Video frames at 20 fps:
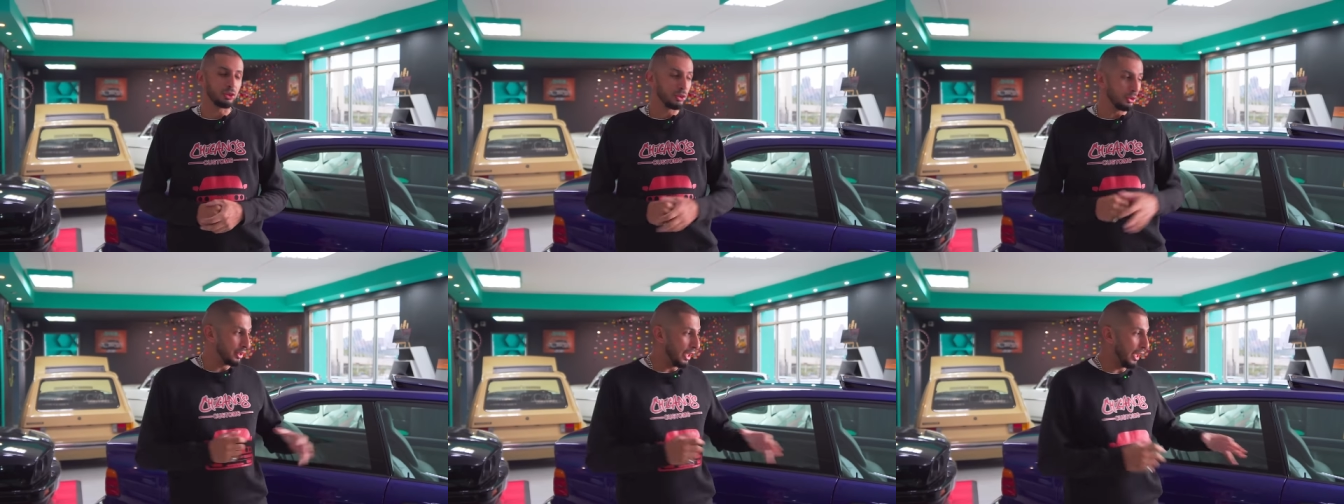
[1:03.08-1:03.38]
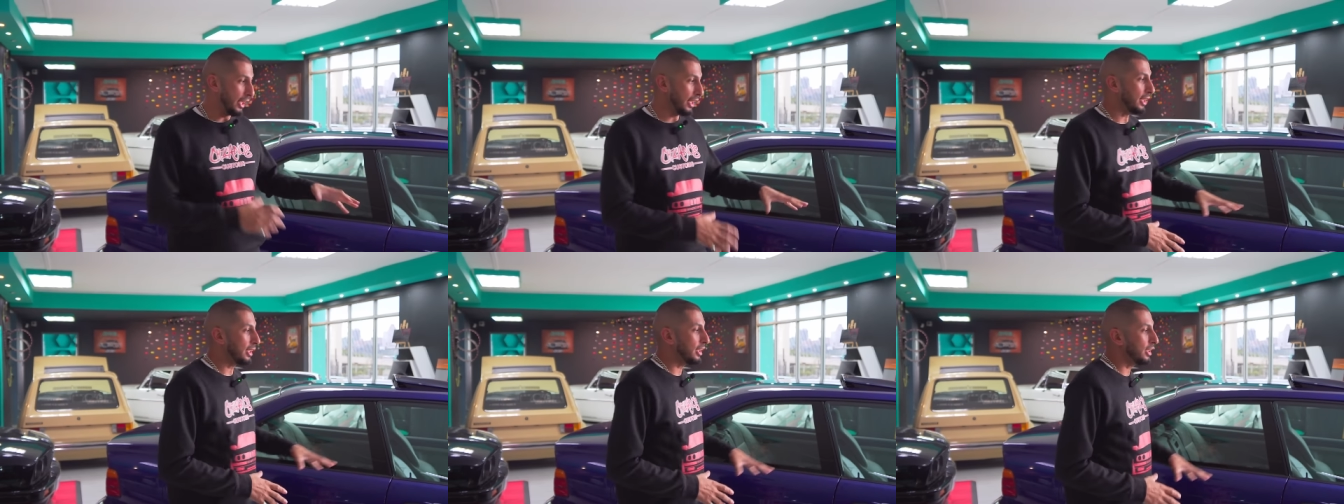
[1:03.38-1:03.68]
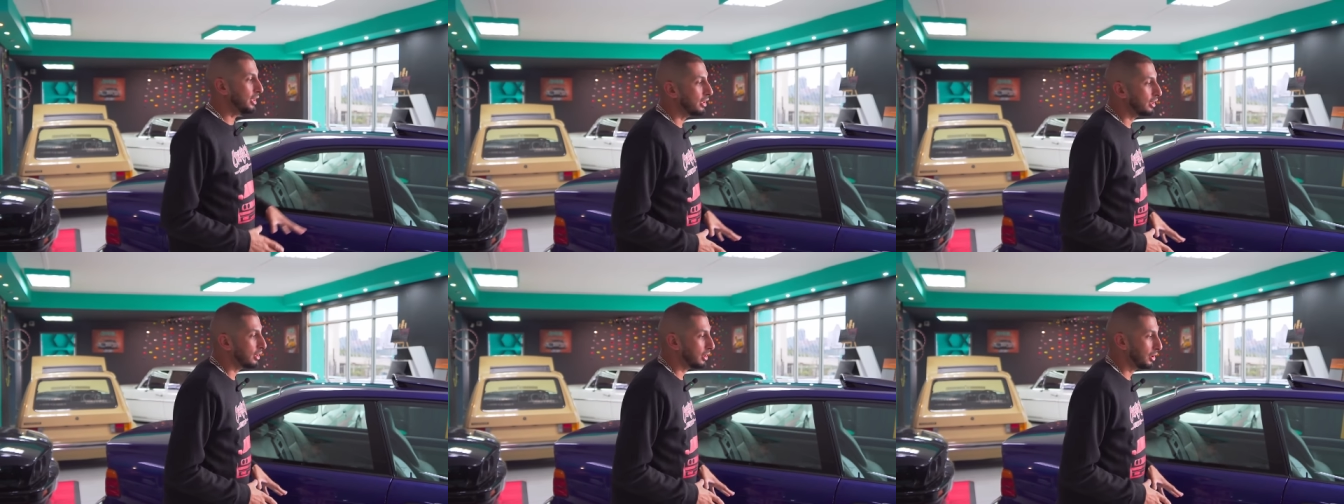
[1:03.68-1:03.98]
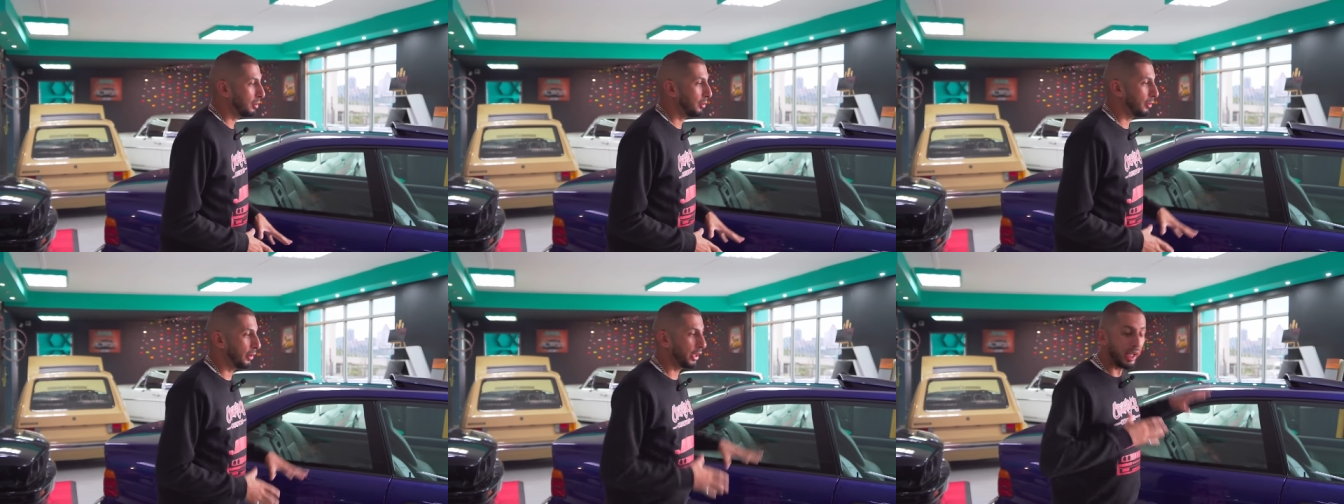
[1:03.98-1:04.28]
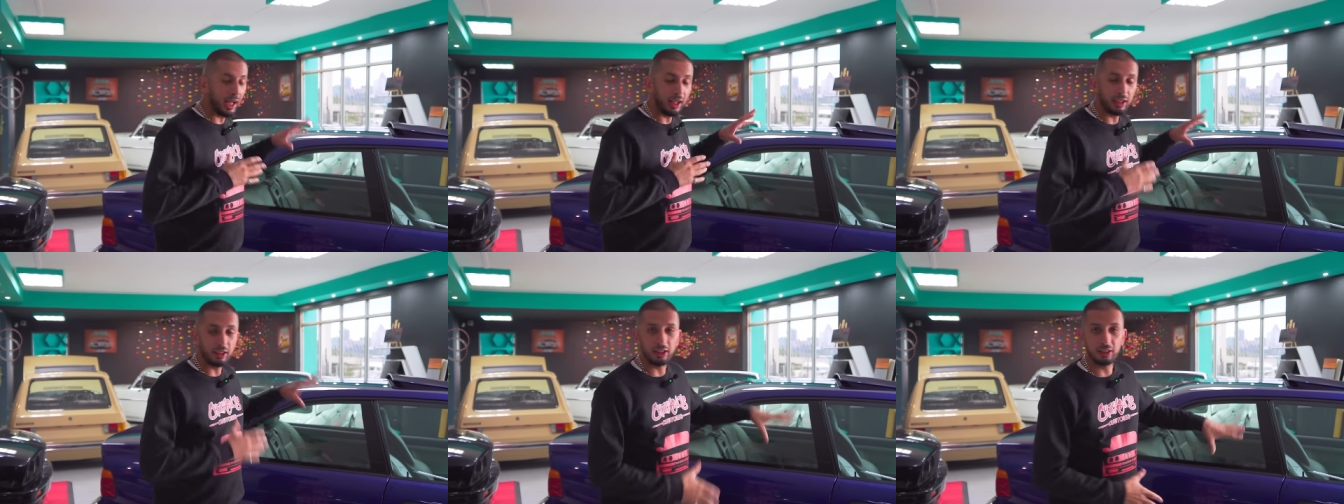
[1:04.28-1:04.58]
today
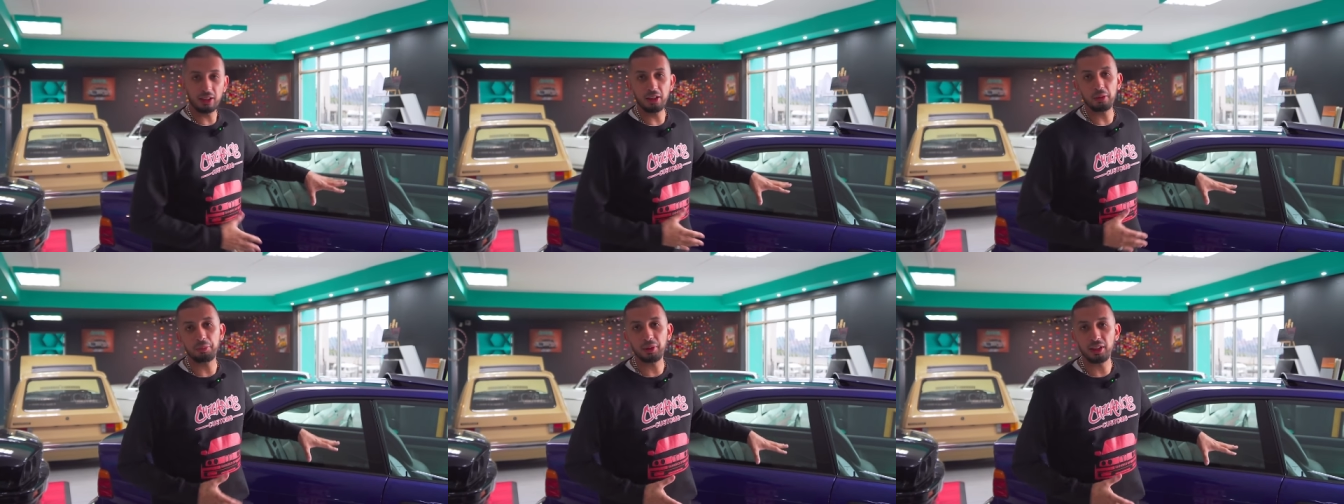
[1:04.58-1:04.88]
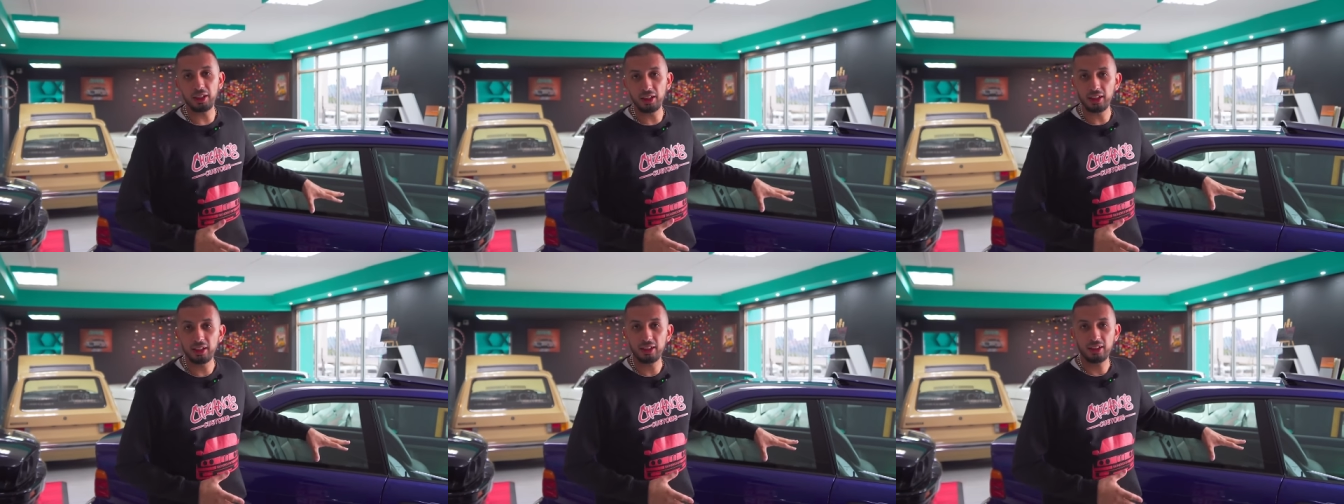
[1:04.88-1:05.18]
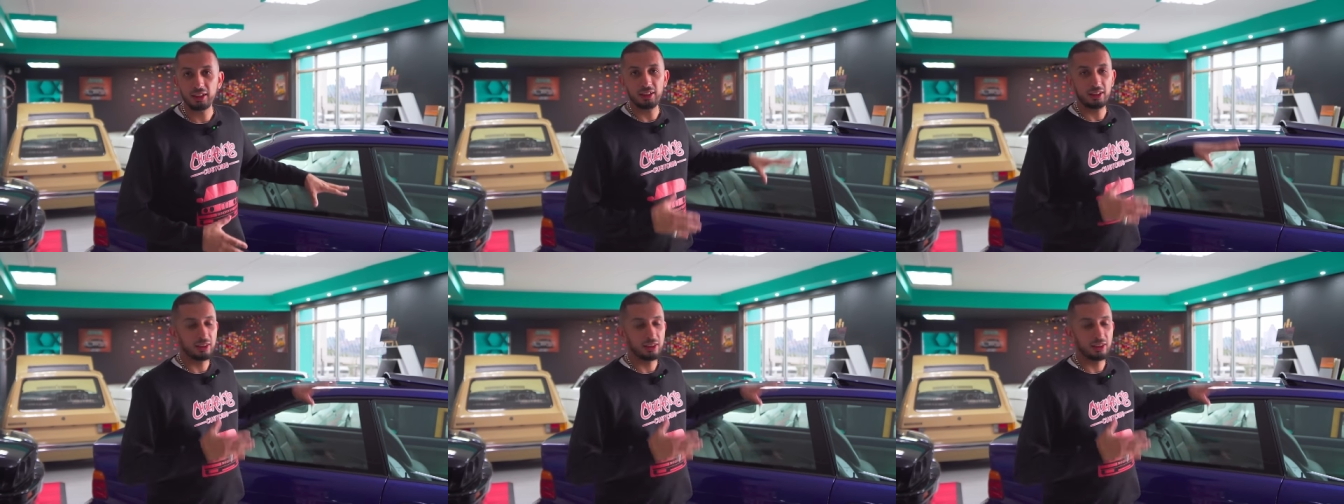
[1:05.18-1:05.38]
we are going to be